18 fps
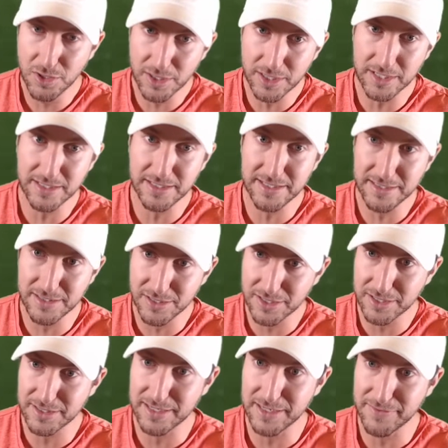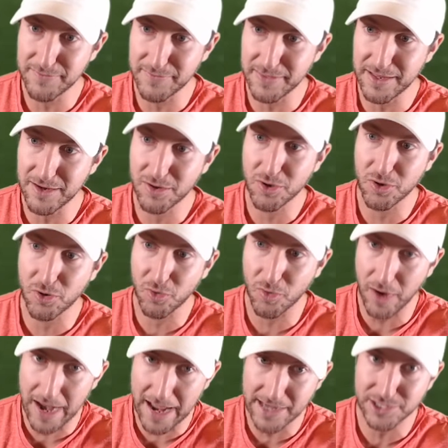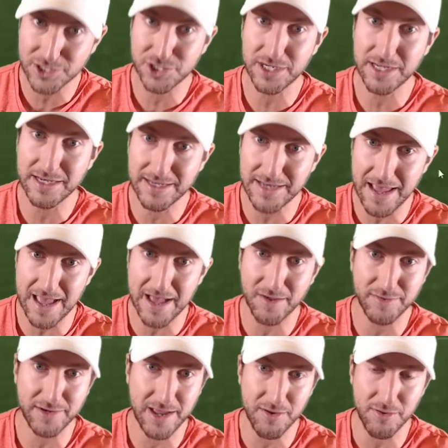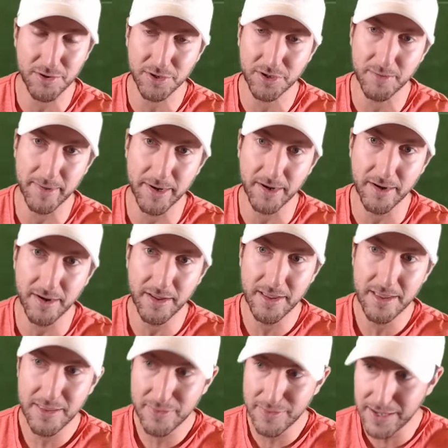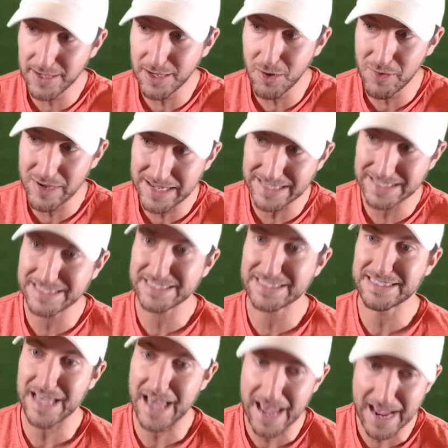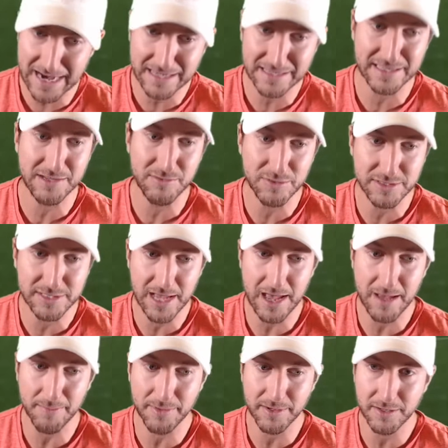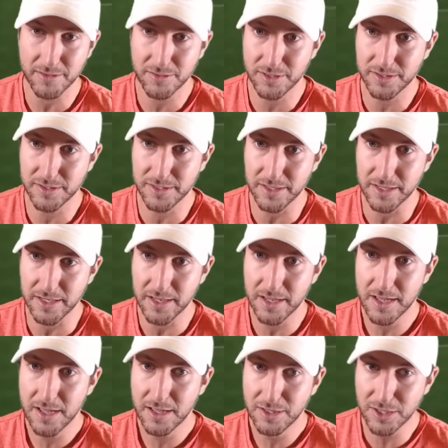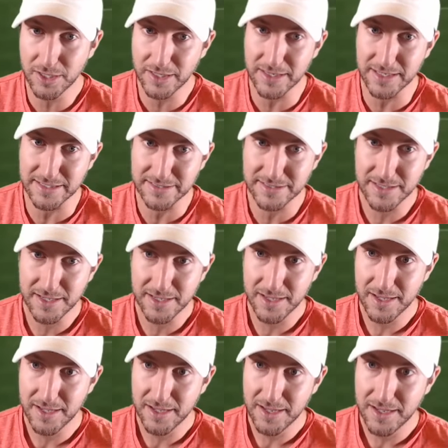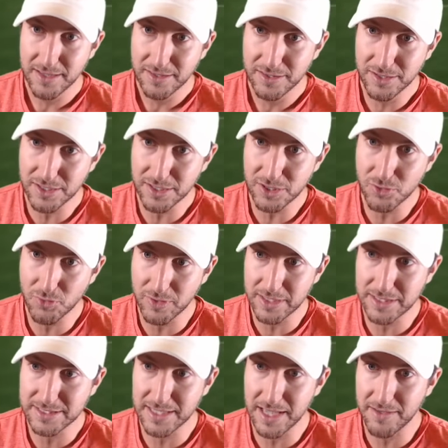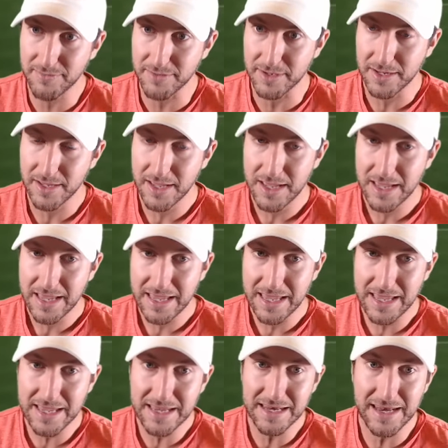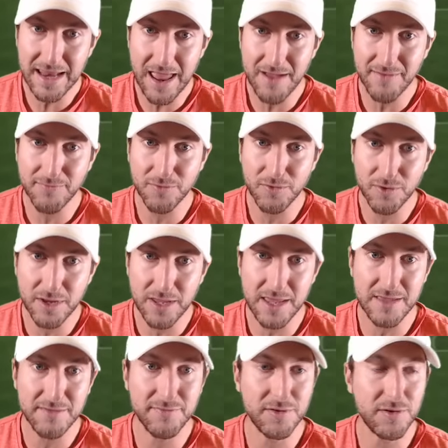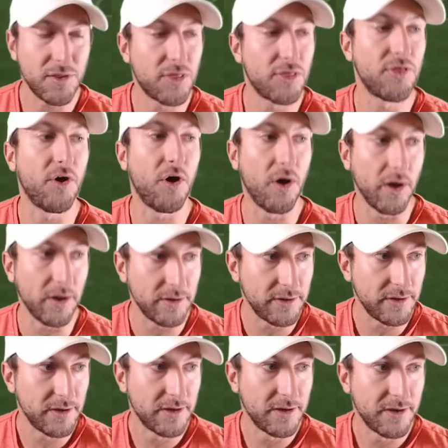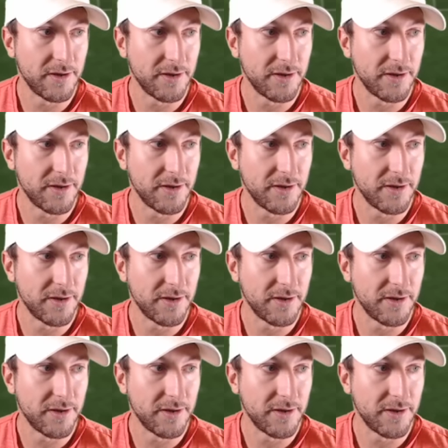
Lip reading: Look at the defense. They're crashing down now on Kamara. They know exactly what's happening. Look at the D. Look at this. Look at 27. He never even thought